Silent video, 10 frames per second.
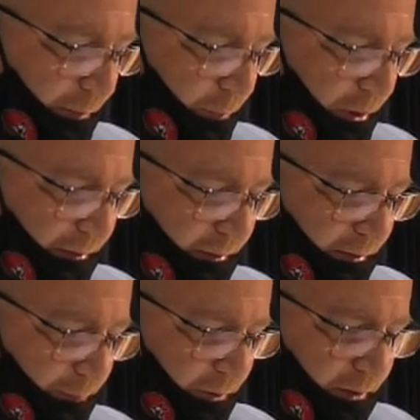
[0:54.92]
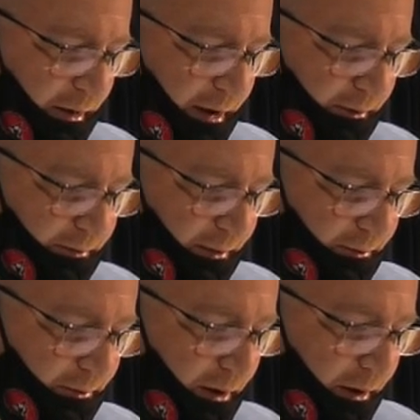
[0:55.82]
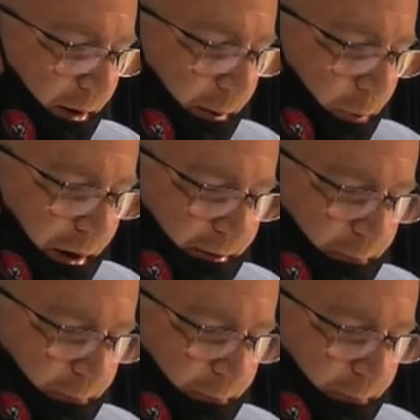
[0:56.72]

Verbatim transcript: Brockton Community Access, Brockton